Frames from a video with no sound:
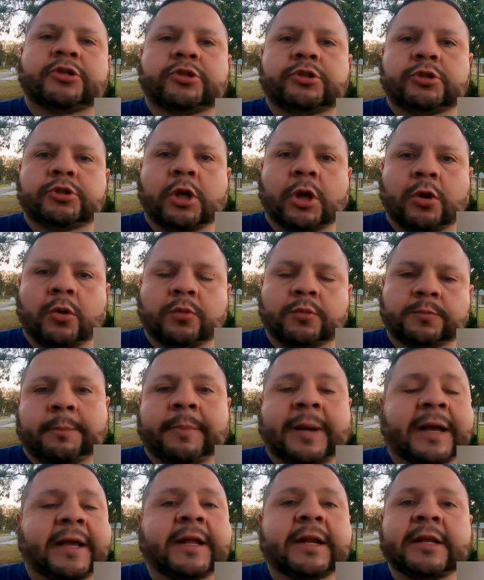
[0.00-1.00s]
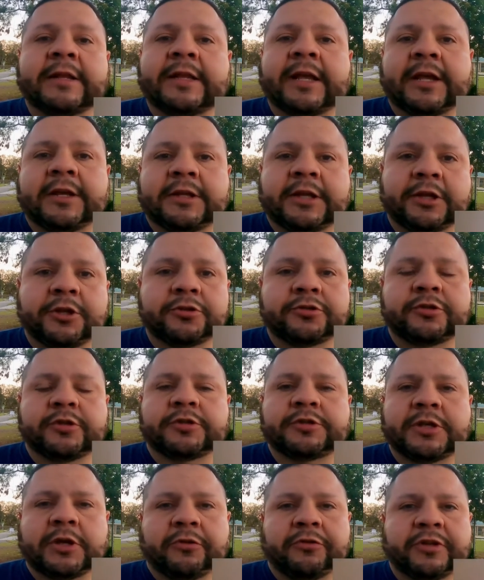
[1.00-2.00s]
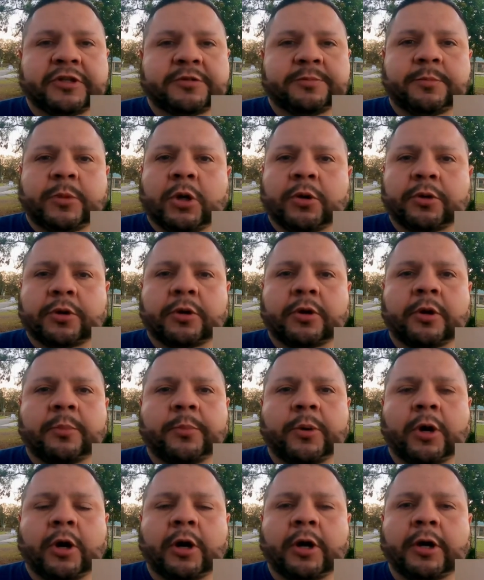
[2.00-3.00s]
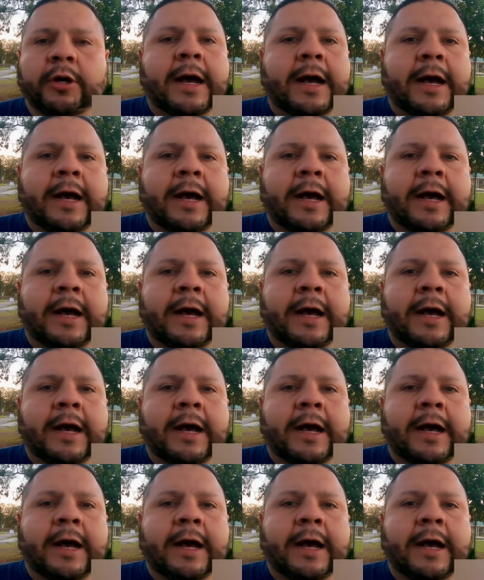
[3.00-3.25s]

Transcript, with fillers: So back in the day, they used to sell this motor apart.